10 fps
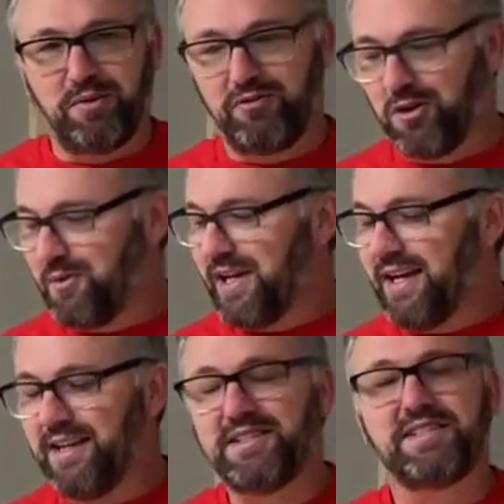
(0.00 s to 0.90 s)
before we
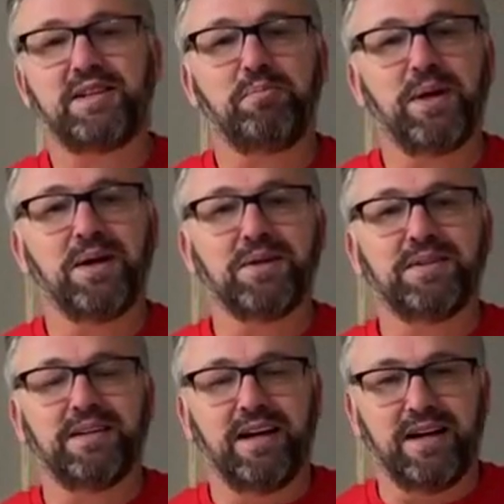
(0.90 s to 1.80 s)
get into the
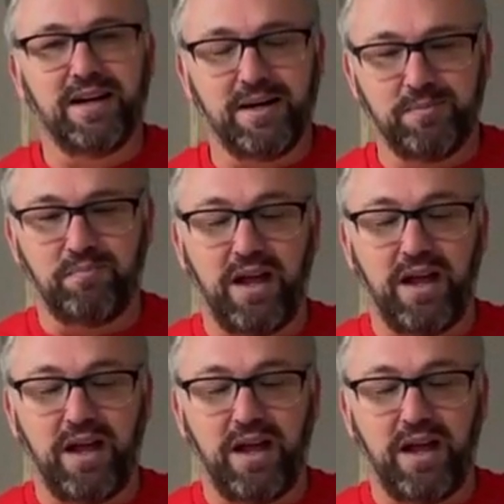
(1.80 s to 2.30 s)
build, um,